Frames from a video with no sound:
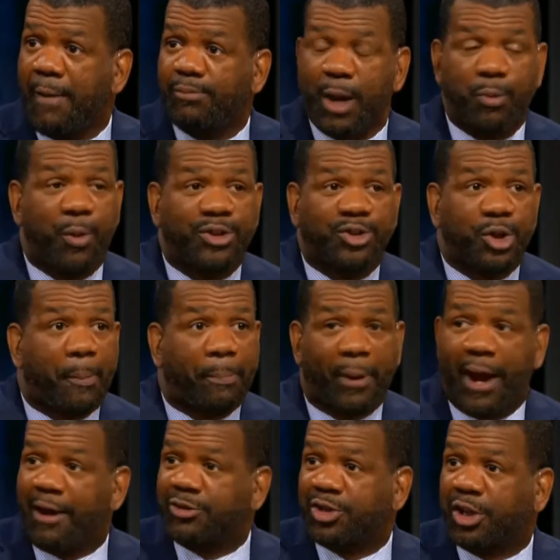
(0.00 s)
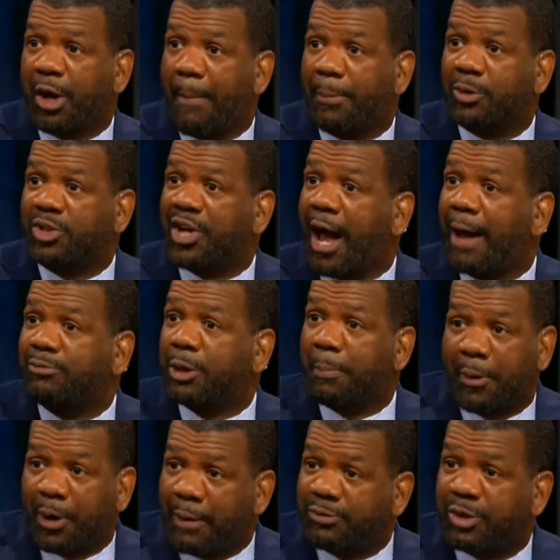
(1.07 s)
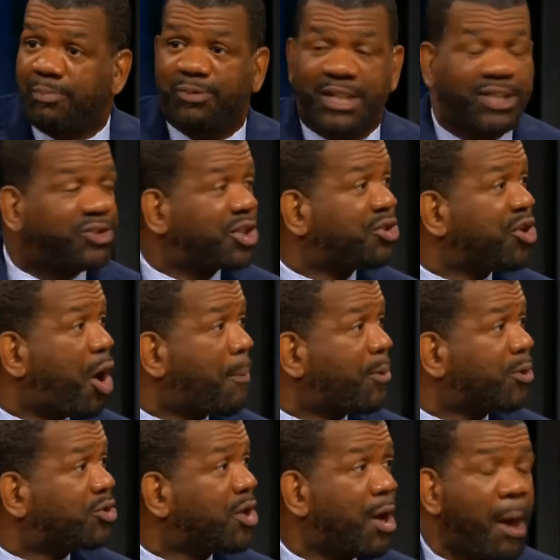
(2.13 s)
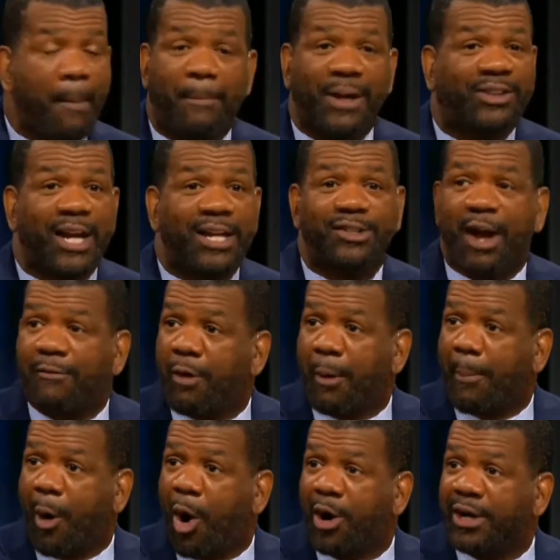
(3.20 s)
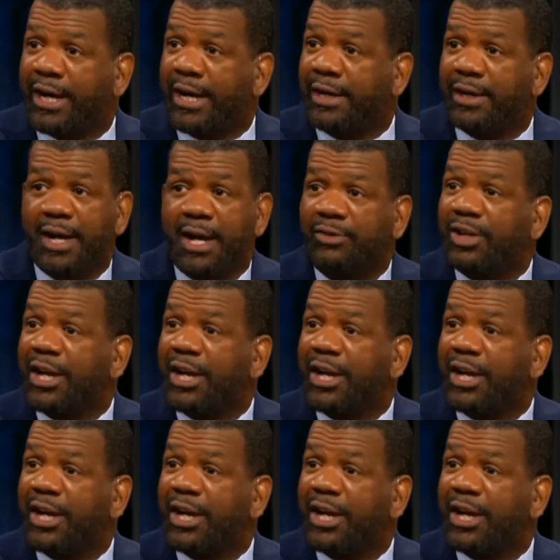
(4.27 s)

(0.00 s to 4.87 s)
They went to the playoffs a couple times. He put up some decent numbers, but they never bought in.